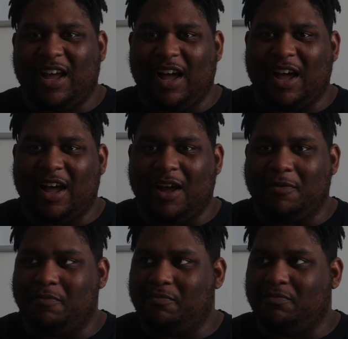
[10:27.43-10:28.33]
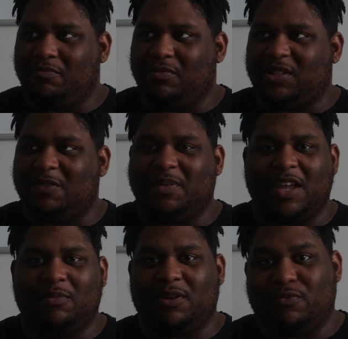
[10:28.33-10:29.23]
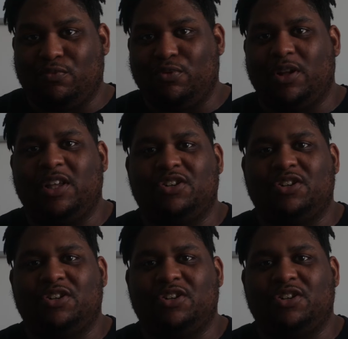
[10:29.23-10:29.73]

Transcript: to be able to really